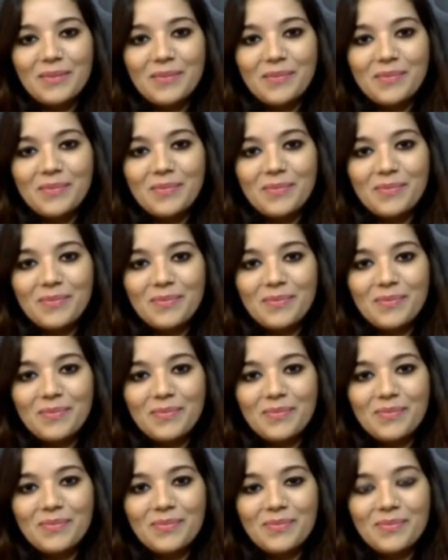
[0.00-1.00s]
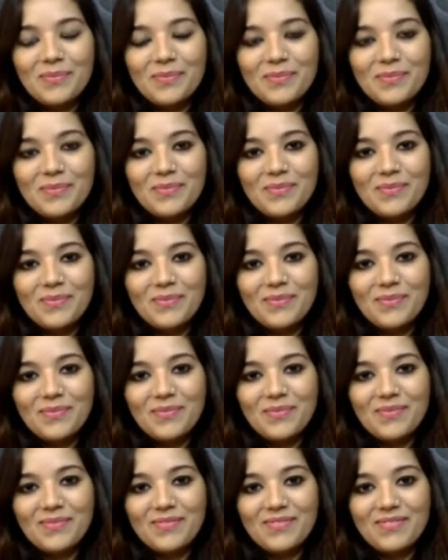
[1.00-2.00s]

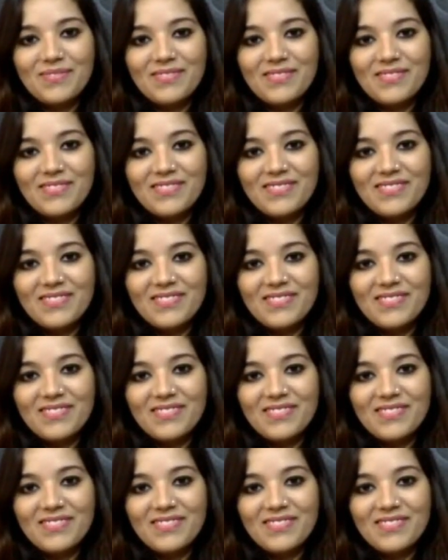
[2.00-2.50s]
(not speaking)